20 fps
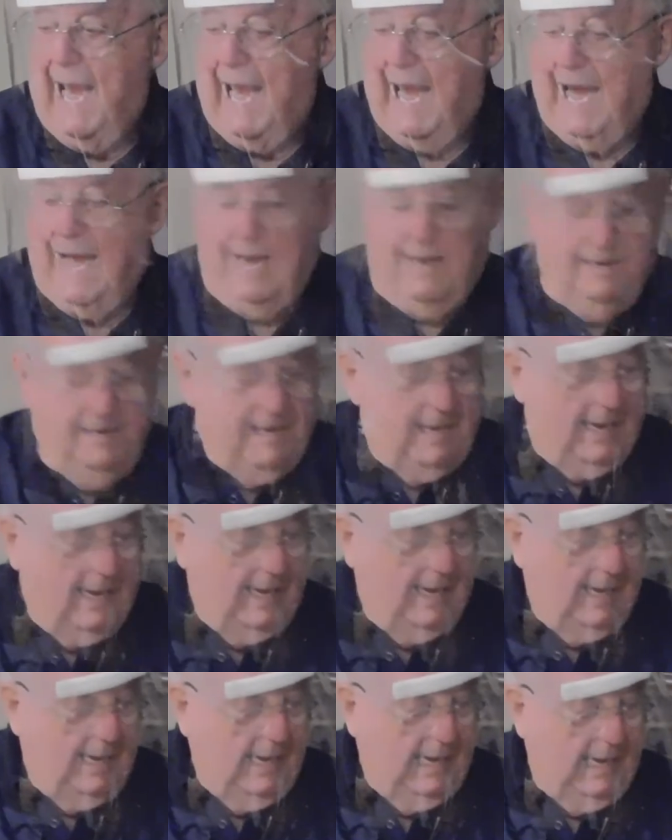and
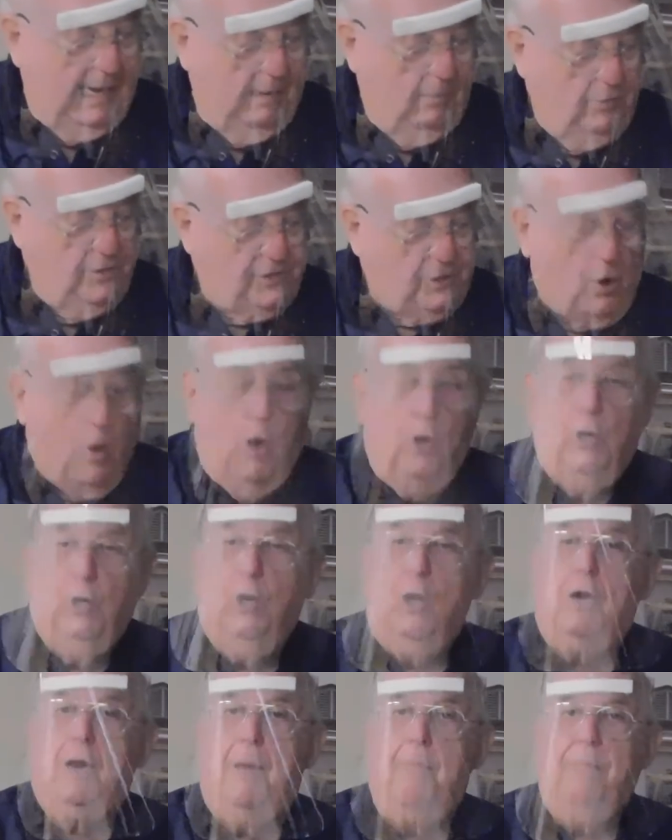it was called
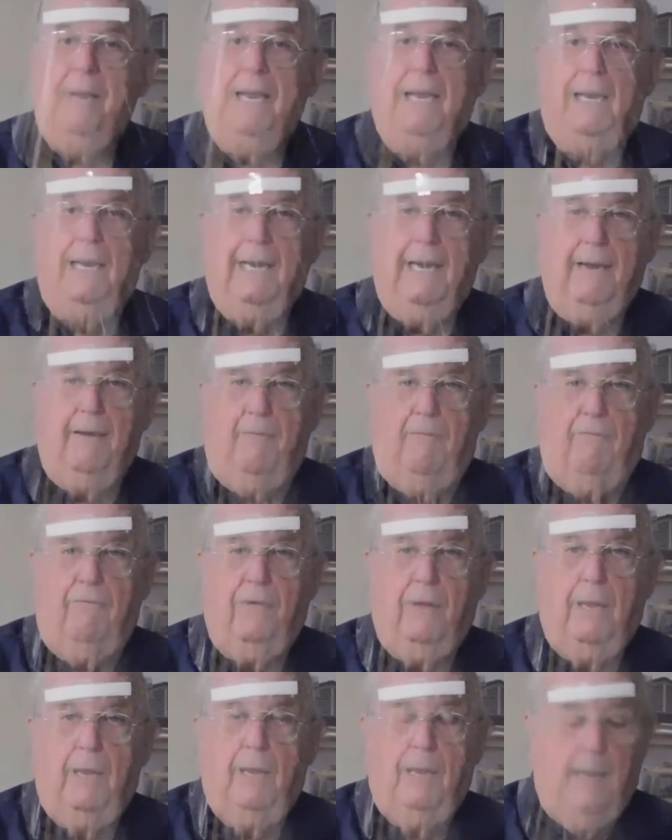Look Up and Live
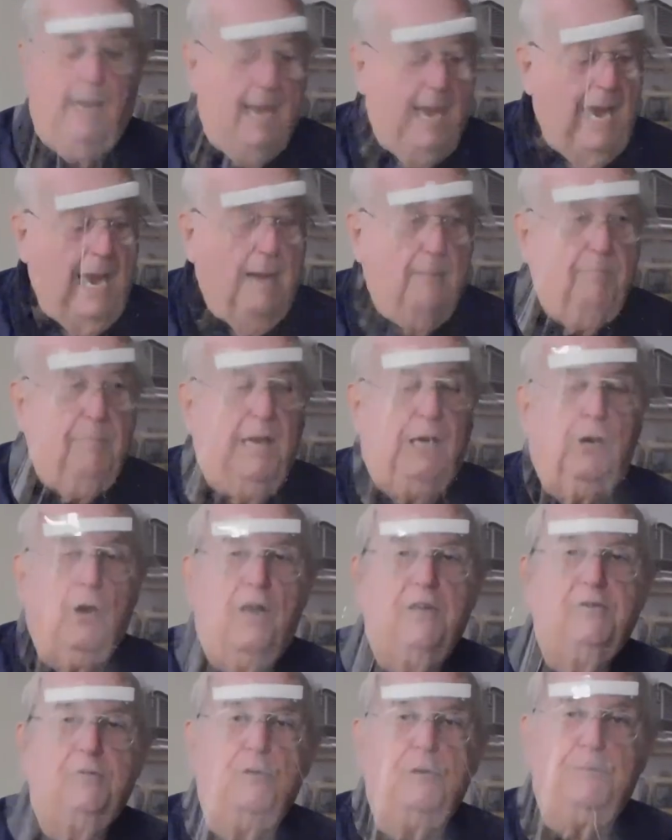
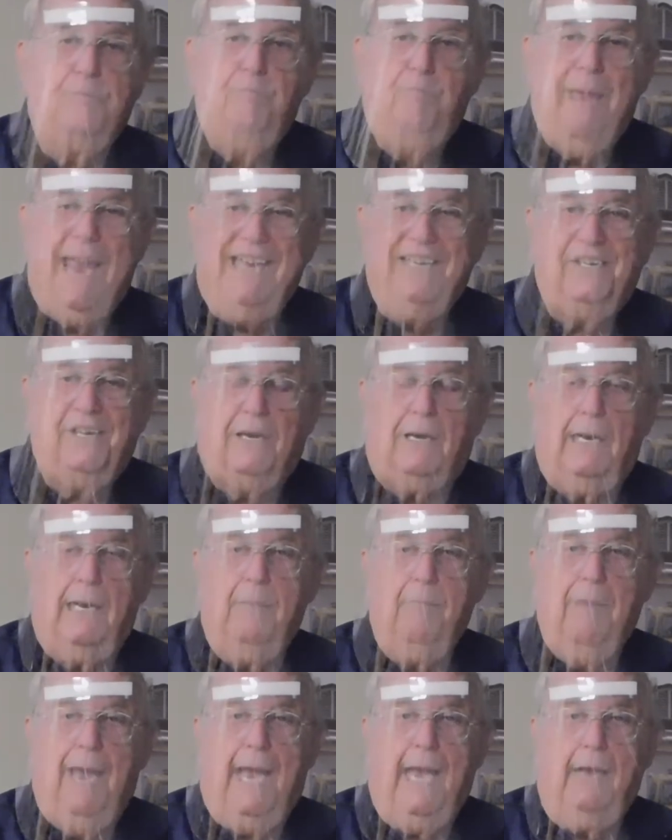because it was basically
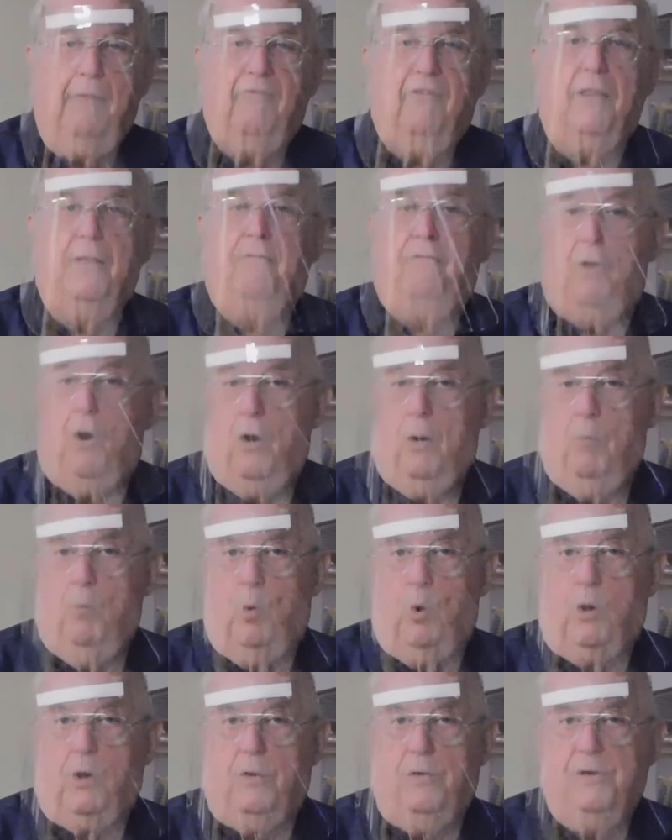made for the farm
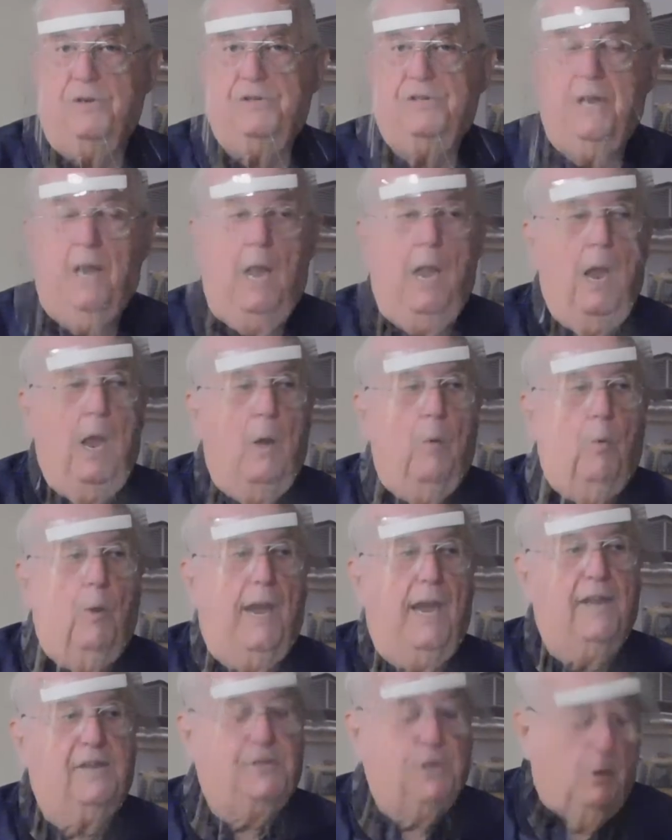workers. We
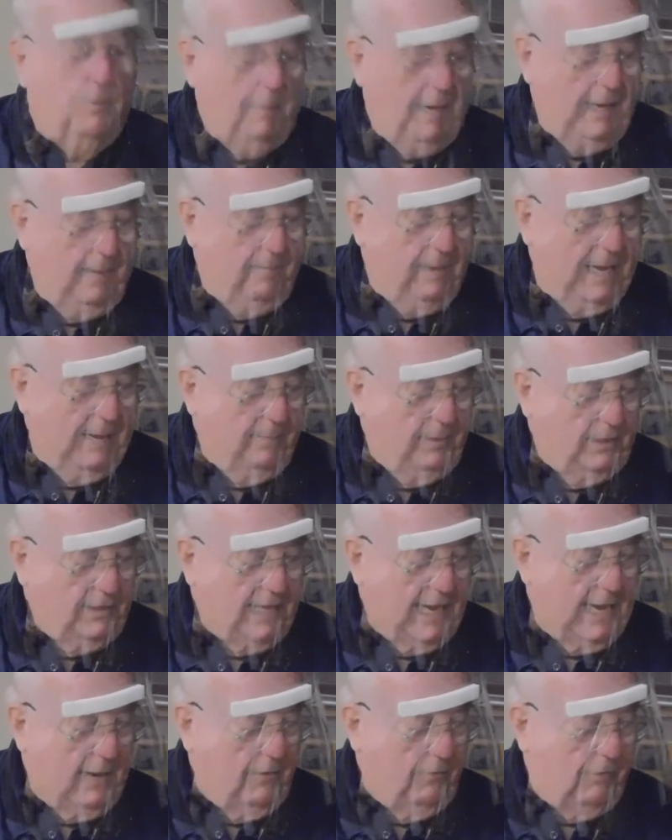have so many people
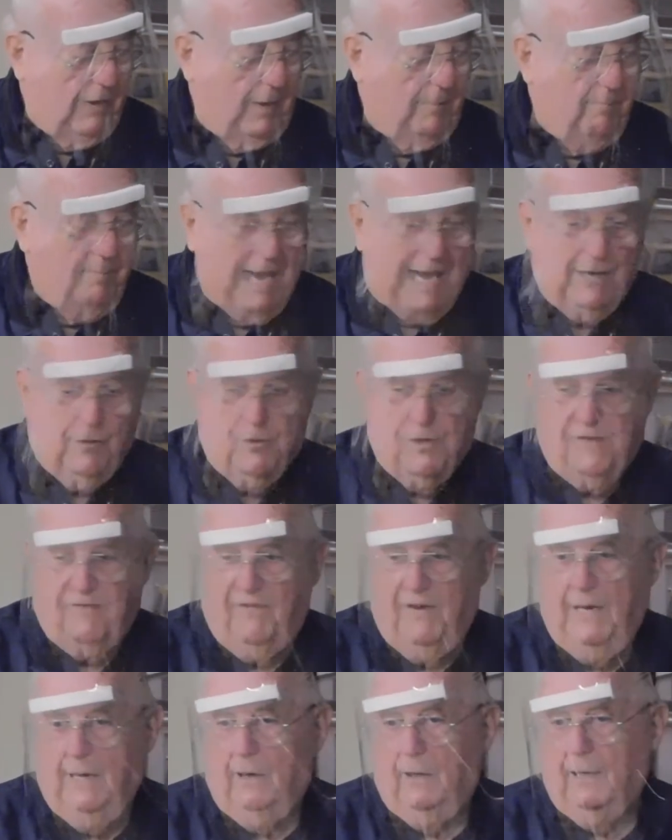down around
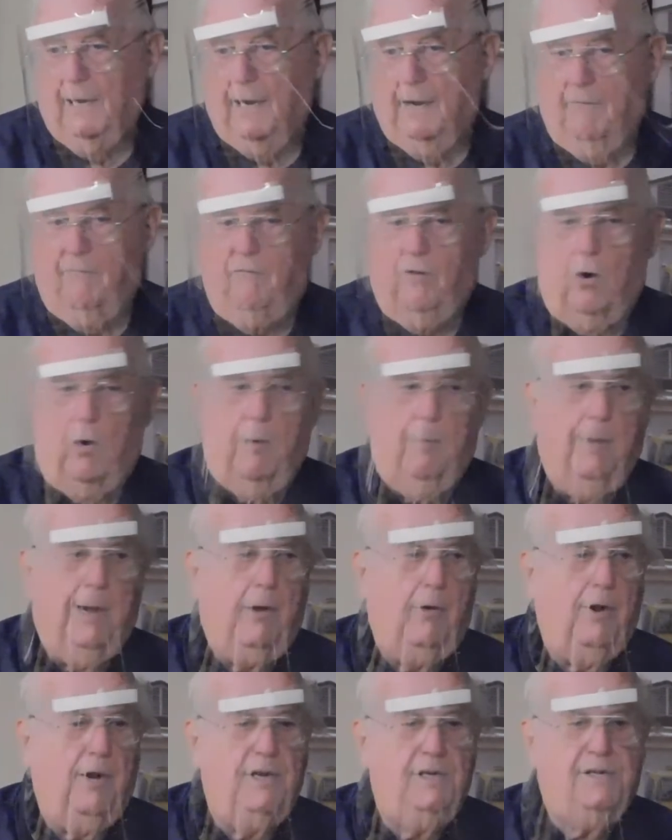Bakersfield and the farm
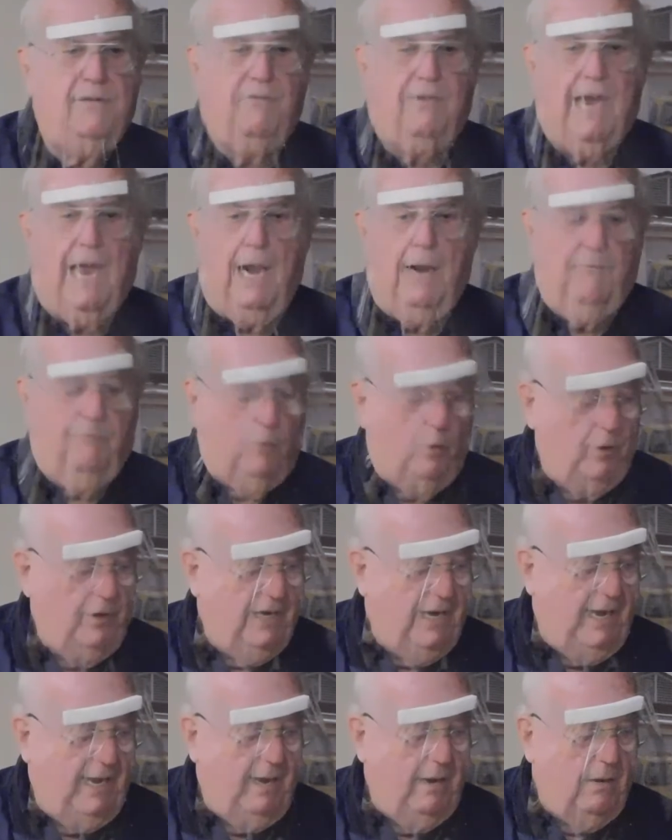areas of
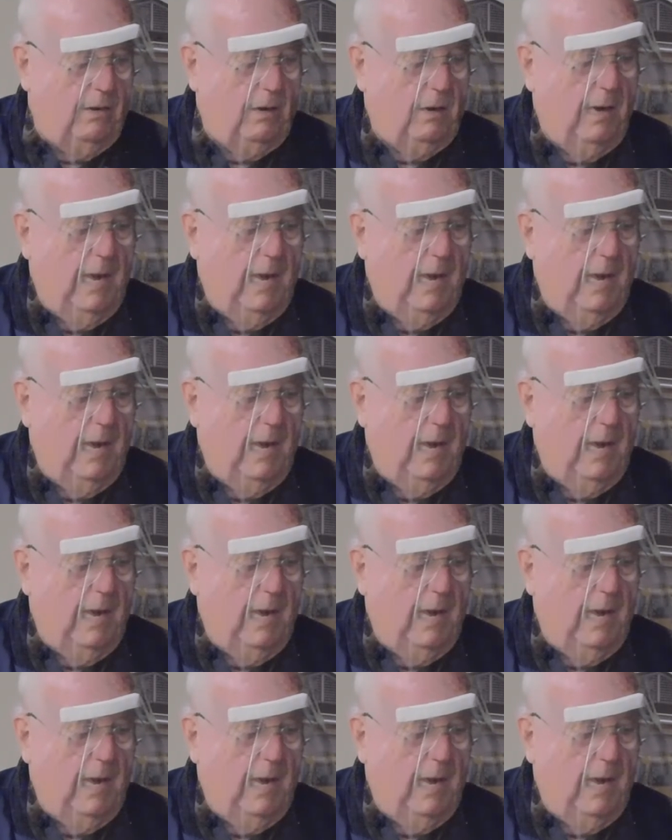California here